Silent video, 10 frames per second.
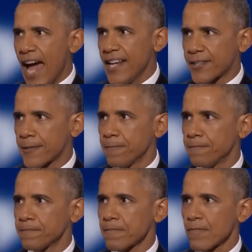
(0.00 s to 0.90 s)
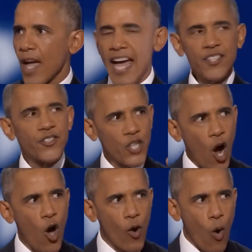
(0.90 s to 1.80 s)
States. and
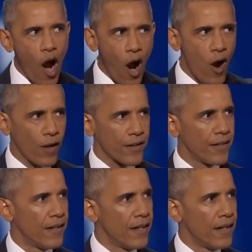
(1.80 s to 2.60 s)
show the world